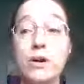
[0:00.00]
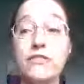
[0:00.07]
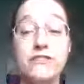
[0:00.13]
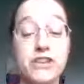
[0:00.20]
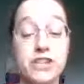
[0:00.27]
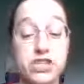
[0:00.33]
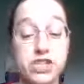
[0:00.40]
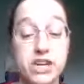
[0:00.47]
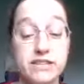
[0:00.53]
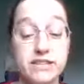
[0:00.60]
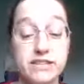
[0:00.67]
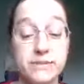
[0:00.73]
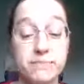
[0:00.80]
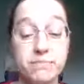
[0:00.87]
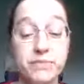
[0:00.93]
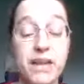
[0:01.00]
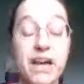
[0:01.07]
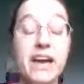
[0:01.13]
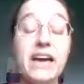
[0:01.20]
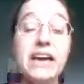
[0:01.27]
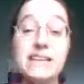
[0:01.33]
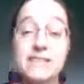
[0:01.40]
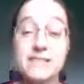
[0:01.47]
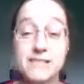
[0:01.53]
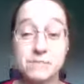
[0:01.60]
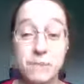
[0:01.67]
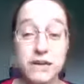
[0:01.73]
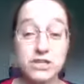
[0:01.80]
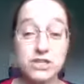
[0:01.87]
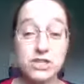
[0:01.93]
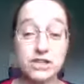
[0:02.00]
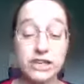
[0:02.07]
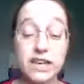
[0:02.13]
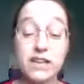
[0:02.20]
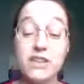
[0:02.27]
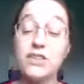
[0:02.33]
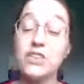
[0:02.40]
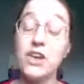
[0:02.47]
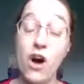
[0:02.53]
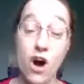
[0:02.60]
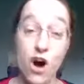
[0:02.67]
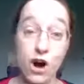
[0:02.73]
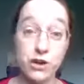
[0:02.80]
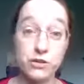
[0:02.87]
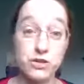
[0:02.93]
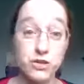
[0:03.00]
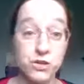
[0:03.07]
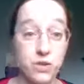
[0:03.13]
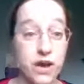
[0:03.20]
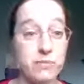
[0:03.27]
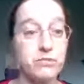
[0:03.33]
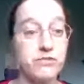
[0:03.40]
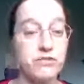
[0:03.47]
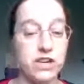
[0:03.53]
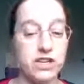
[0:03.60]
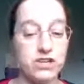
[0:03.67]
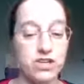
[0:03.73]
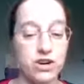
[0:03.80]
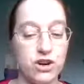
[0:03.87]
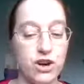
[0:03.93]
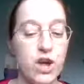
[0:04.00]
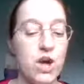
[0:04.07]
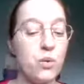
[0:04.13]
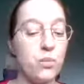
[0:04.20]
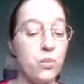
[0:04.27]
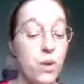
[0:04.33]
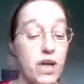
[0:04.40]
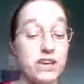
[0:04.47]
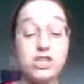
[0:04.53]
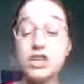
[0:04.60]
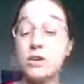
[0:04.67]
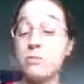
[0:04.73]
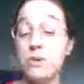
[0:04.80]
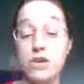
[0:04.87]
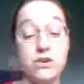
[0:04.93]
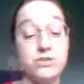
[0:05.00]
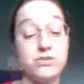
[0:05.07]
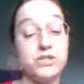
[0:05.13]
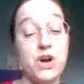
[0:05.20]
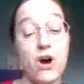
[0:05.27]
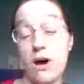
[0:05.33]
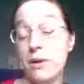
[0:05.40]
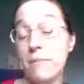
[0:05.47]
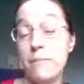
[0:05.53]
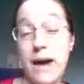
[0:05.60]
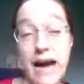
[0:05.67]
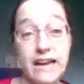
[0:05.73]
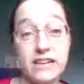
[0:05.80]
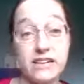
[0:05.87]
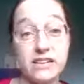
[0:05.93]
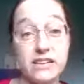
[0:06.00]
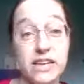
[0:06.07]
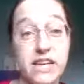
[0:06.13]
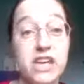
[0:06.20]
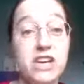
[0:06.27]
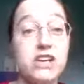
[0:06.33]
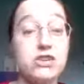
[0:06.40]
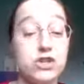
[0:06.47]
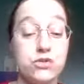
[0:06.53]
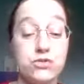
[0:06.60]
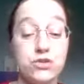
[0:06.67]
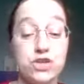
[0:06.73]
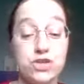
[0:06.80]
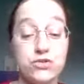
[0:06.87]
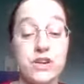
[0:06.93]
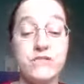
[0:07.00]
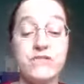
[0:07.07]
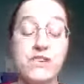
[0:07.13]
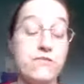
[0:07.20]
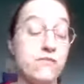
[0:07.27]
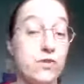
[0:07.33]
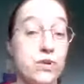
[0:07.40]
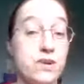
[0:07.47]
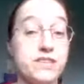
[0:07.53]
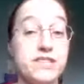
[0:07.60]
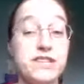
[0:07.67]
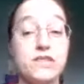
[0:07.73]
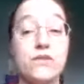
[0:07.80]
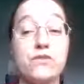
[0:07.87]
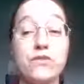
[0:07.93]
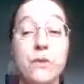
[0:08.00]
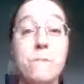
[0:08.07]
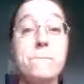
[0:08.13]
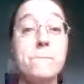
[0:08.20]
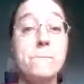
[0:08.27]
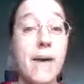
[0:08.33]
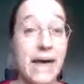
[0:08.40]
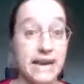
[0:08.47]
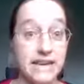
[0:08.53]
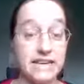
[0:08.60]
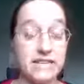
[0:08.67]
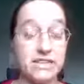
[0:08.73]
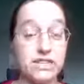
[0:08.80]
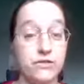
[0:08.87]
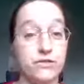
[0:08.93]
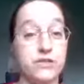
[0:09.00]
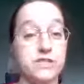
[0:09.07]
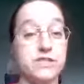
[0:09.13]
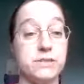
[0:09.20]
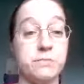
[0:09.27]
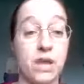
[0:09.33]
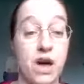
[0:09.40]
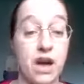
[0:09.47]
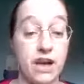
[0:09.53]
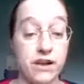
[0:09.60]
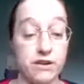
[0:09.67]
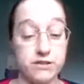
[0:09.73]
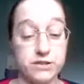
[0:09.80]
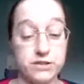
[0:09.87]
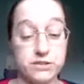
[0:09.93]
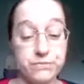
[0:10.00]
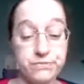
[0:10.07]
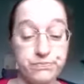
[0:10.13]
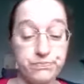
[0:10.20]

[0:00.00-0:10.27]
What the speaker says: efficient, especially the auto scrape feature, which can be used automatically to retrieve invoices from many different suppliers.